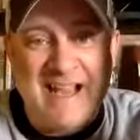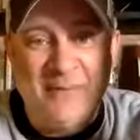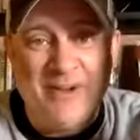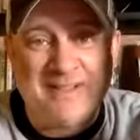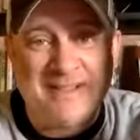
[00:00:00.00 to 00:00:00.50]

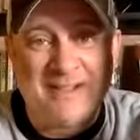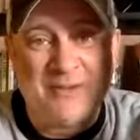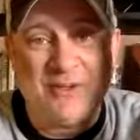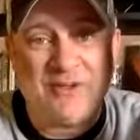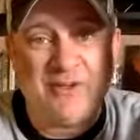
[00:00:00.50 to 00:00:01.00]
wait to get
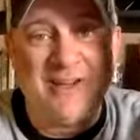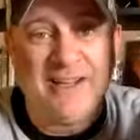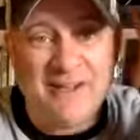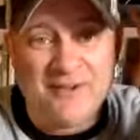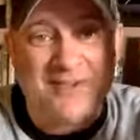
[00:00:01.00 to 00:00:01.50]
to Australia
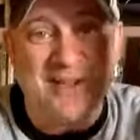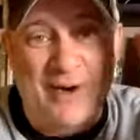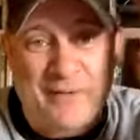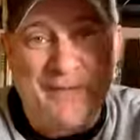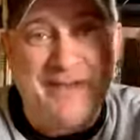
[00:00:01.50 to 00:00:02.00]
and go stick
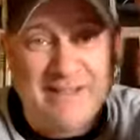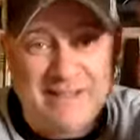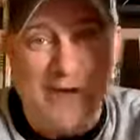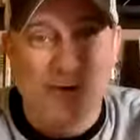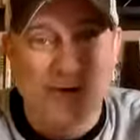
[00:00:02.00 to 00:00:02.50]
our feet in
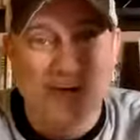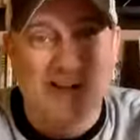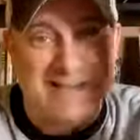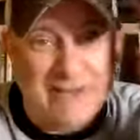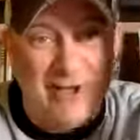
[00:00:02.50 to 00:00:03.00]
the ocean.
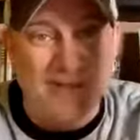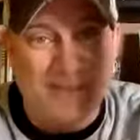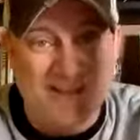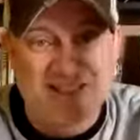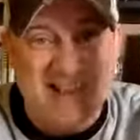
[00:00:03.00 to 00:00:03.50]
That's all I'm
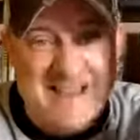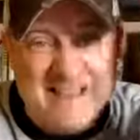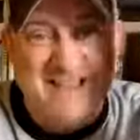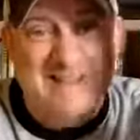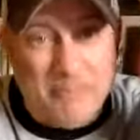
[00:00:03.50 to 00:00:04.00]
going to say. I
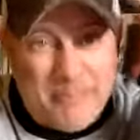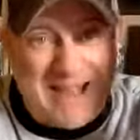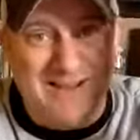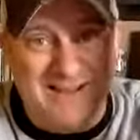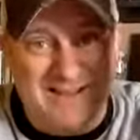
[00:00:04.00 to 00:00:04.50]
need some
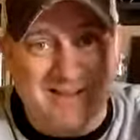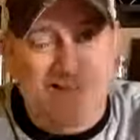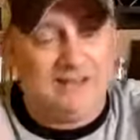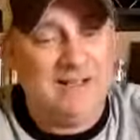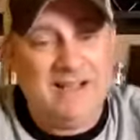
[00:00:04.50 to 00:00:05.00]
balancing,
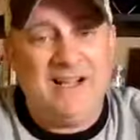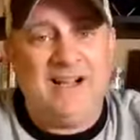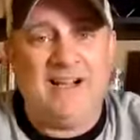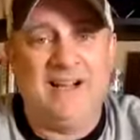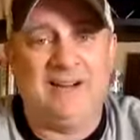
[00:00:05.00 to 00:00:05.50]

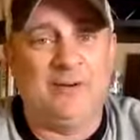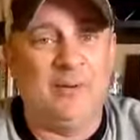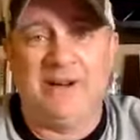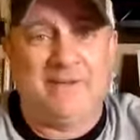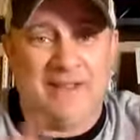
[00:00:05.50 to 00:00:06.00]
or
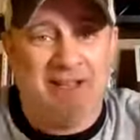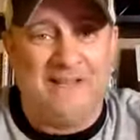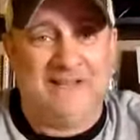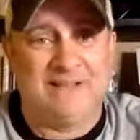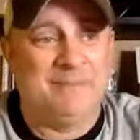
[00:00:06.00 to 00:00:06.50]
whatever the
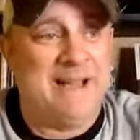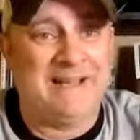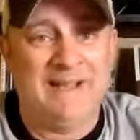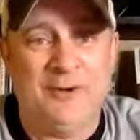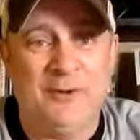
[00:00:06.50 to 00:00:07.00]
hell it is.
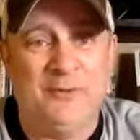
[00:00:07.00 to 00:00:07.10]
Magno,